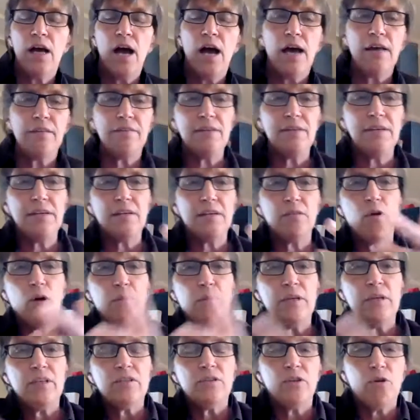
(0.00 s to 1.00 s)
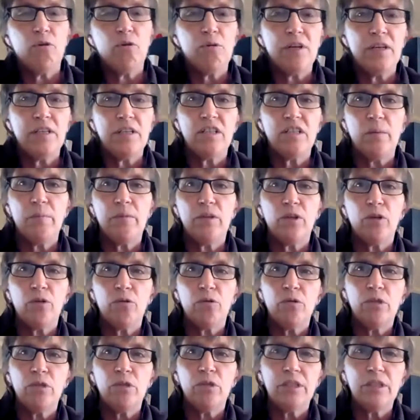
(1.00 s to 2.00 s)
I think what we heard in some of the
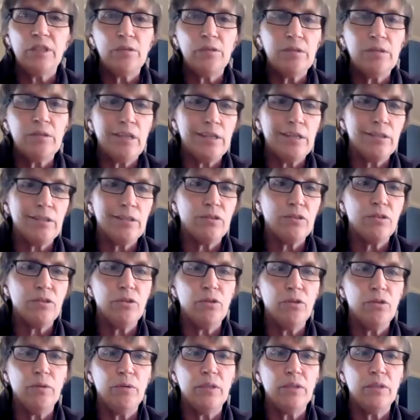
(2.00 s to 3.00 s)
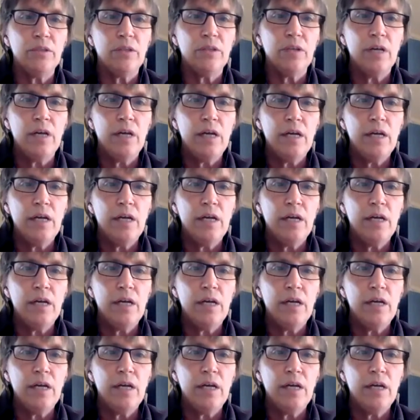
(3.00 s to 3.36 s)
earlier sessions too is,